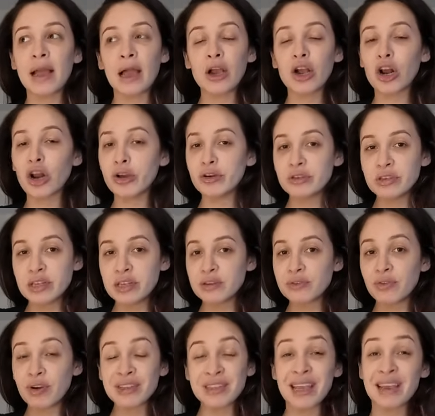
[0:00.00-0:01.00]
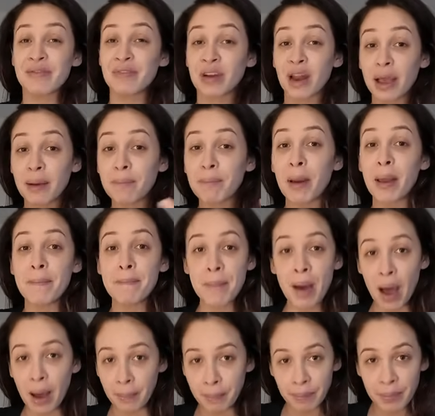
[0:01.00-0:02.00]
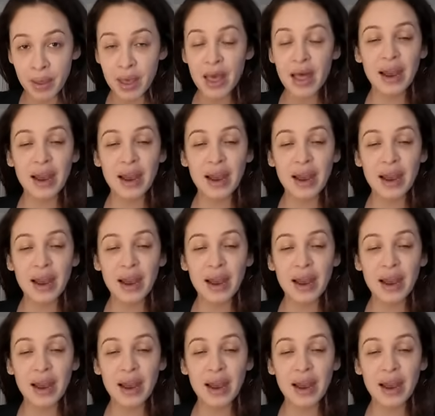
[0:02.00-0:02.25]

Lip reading: our closest friends, even like my mum,